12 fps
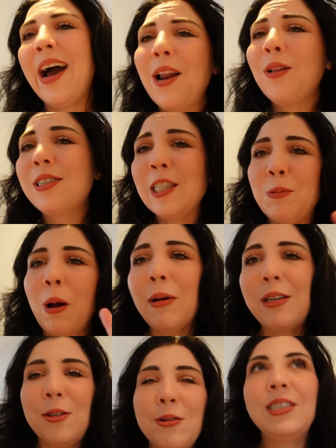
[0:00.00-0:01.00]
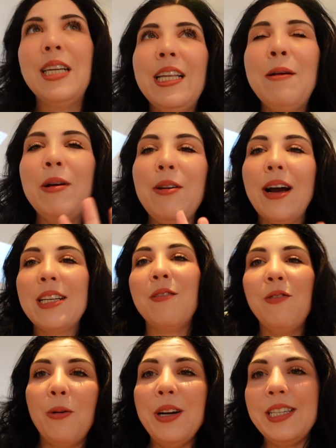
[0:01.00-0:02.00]
I know this is probably so silly, but you guys have
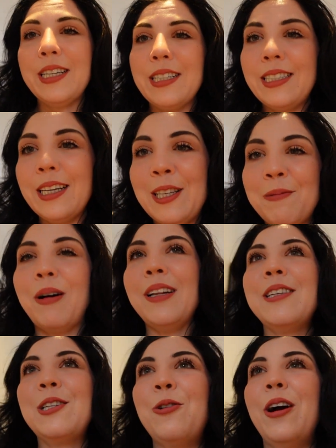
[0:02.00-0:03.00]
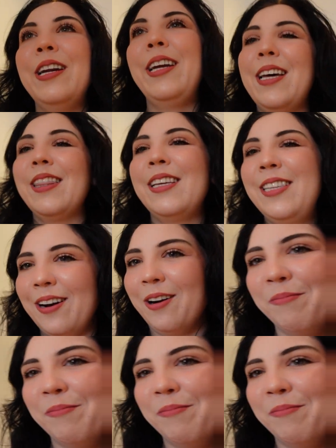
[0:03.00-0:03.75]
no idea. 6 months trying to get this in our